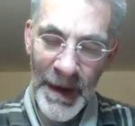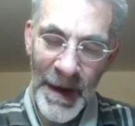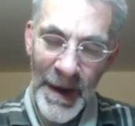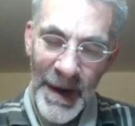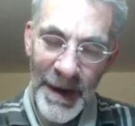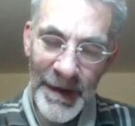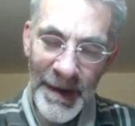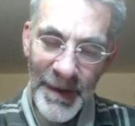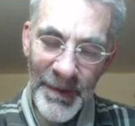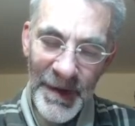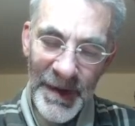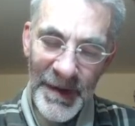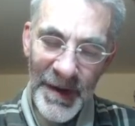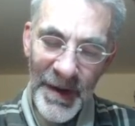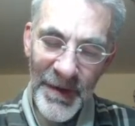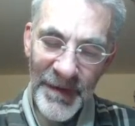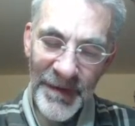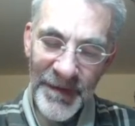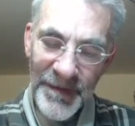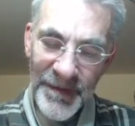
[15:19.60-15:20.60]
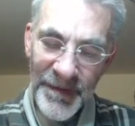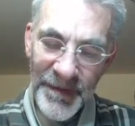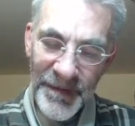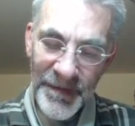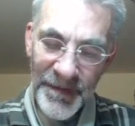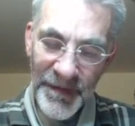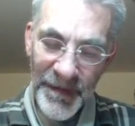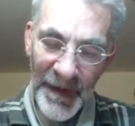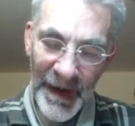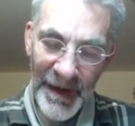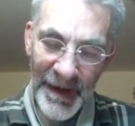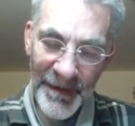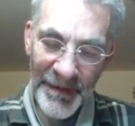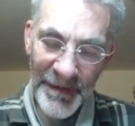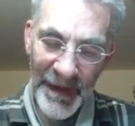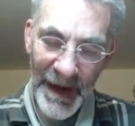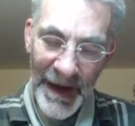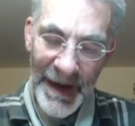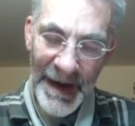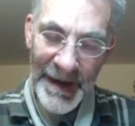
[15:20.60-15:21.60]
Then we know phi of
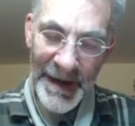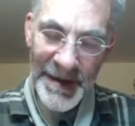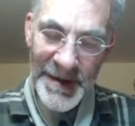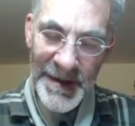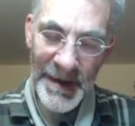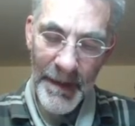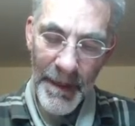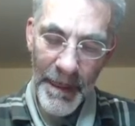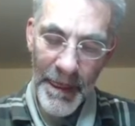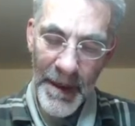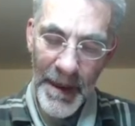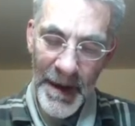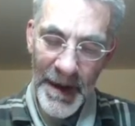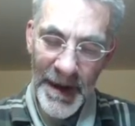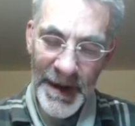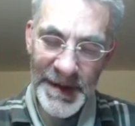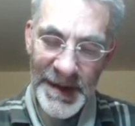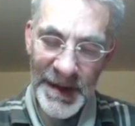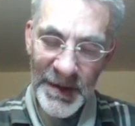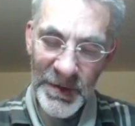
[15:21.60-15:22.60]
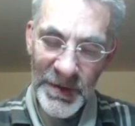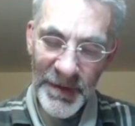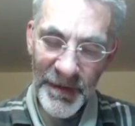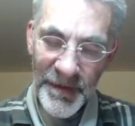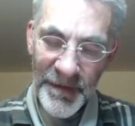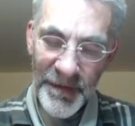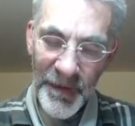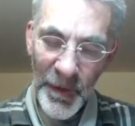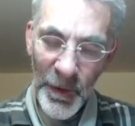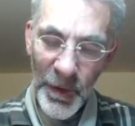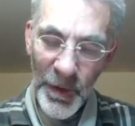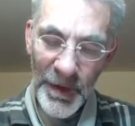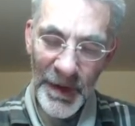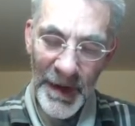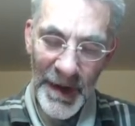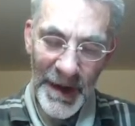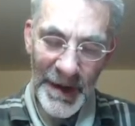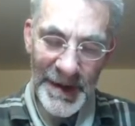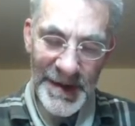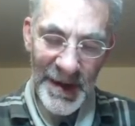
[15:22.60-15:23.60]
8 is equal to 4.
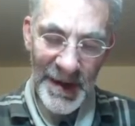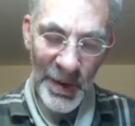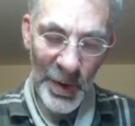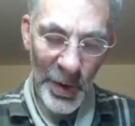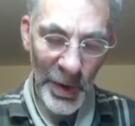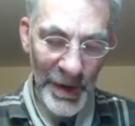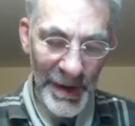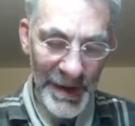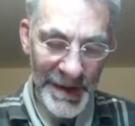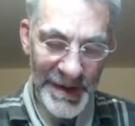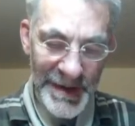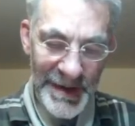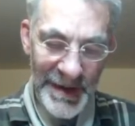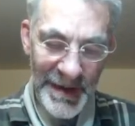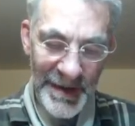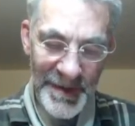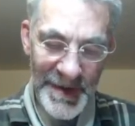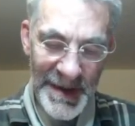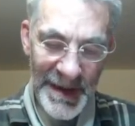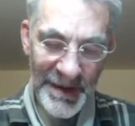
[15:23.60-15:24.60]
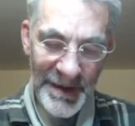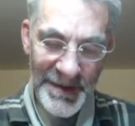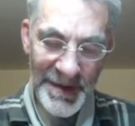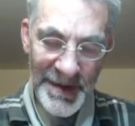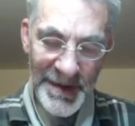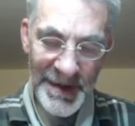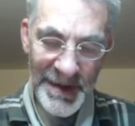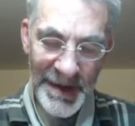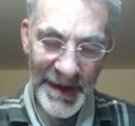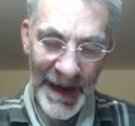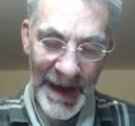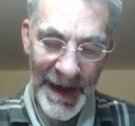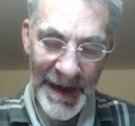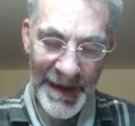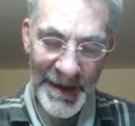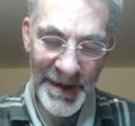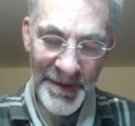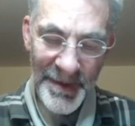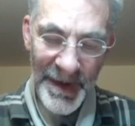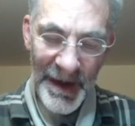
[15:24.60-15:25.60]
So Euler's theorem tells us that a
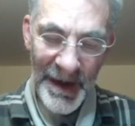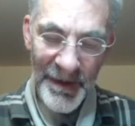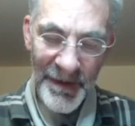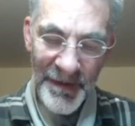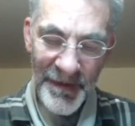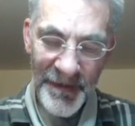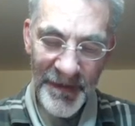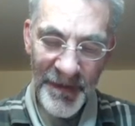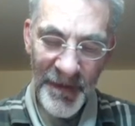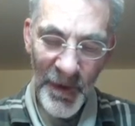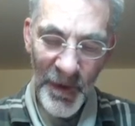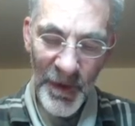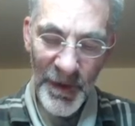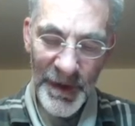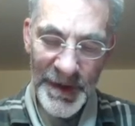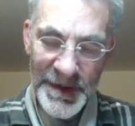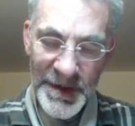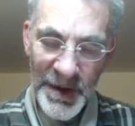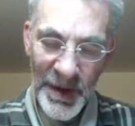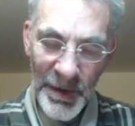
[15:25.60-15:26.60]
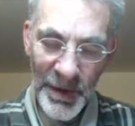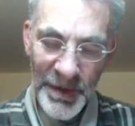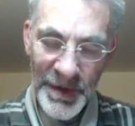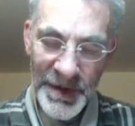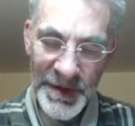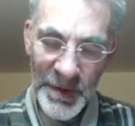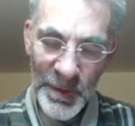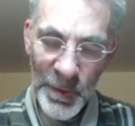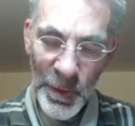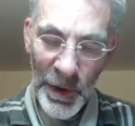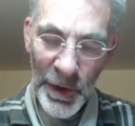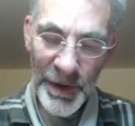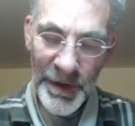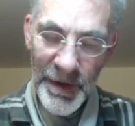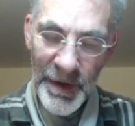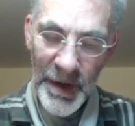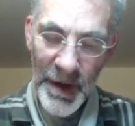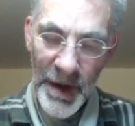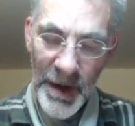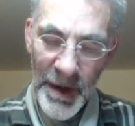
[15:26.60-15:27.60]
to the power of 4 is congruent to
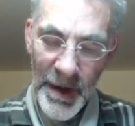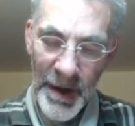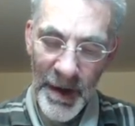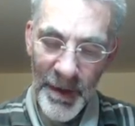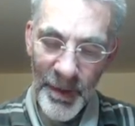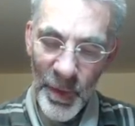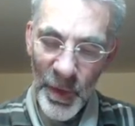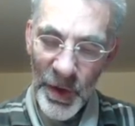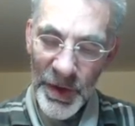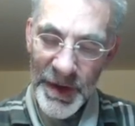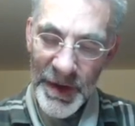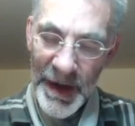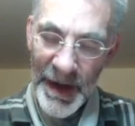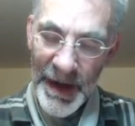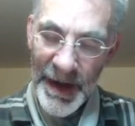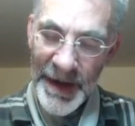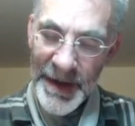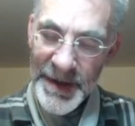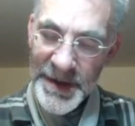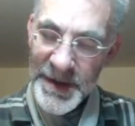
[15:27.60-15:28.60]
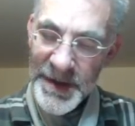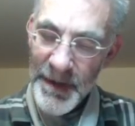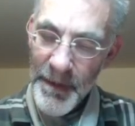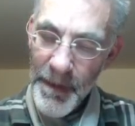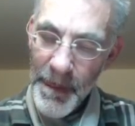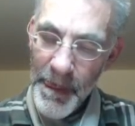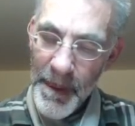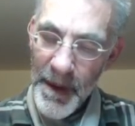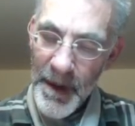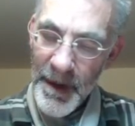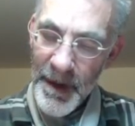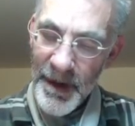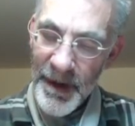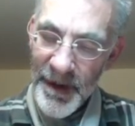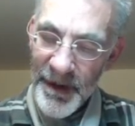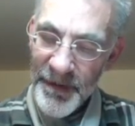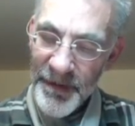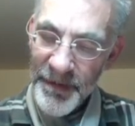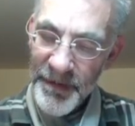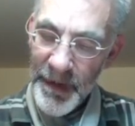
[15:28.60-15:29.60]
1 mod 8
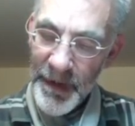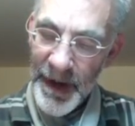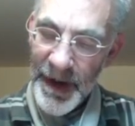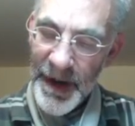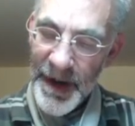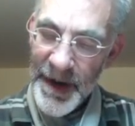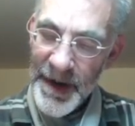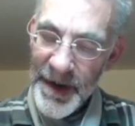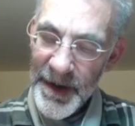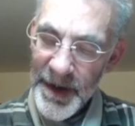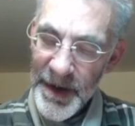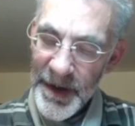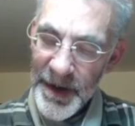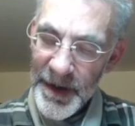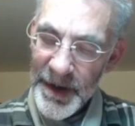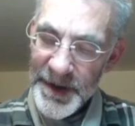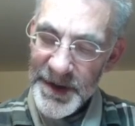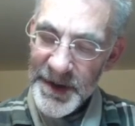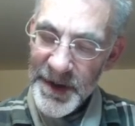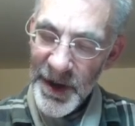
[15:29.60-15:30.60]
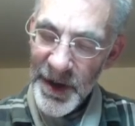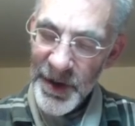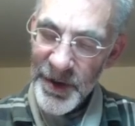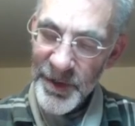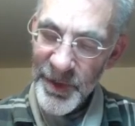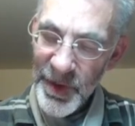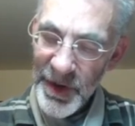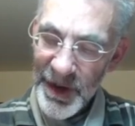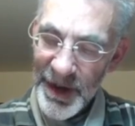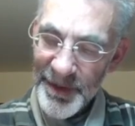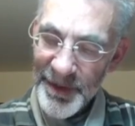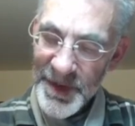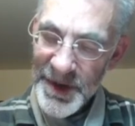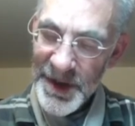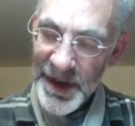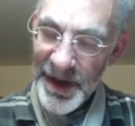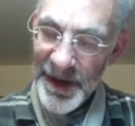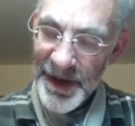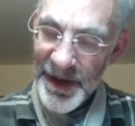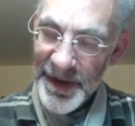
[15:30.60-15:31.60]
if a is co-prime
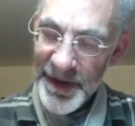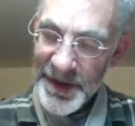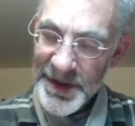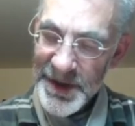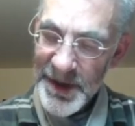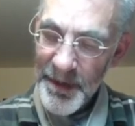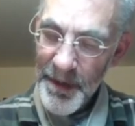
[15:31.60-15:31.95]
to 8.